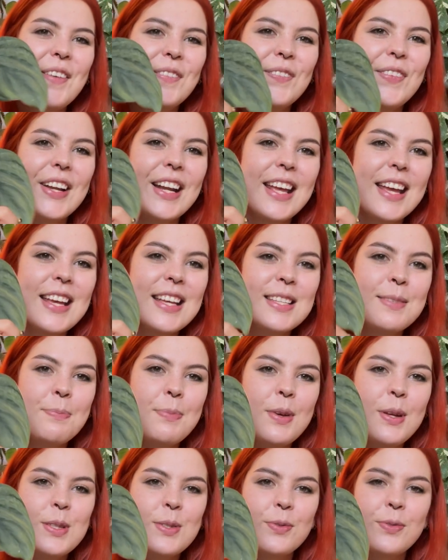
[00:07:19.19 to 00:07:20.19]
but it is
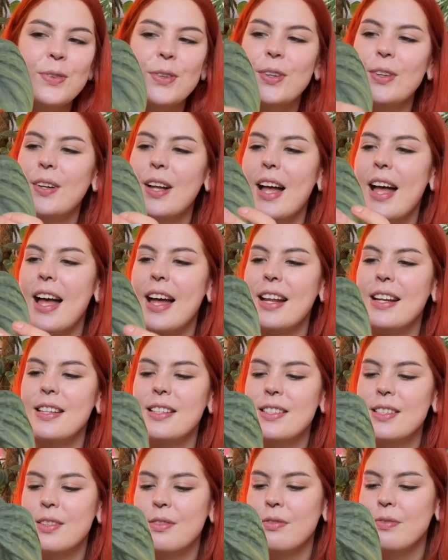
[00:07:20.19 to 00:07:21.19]
beautiful,
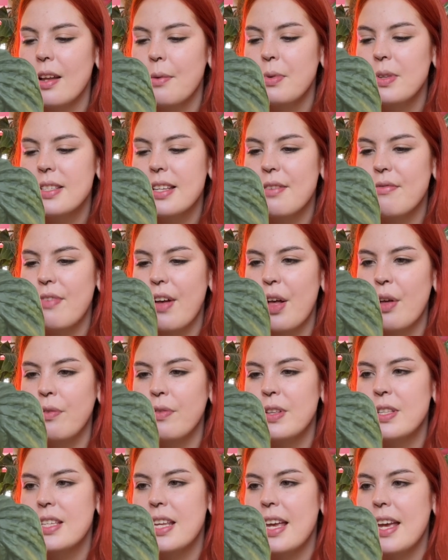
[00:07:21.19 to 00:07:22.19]
and I wouldn't say
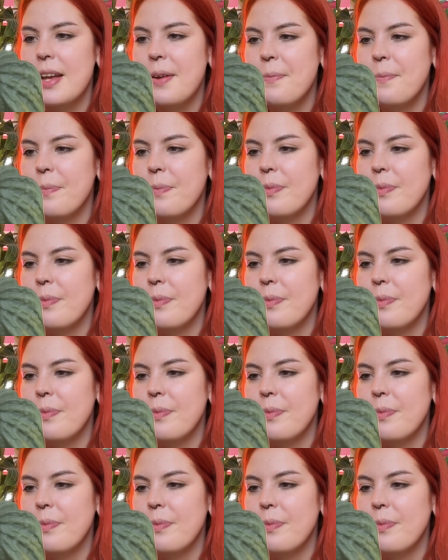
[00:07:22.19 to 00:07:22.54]
velvety.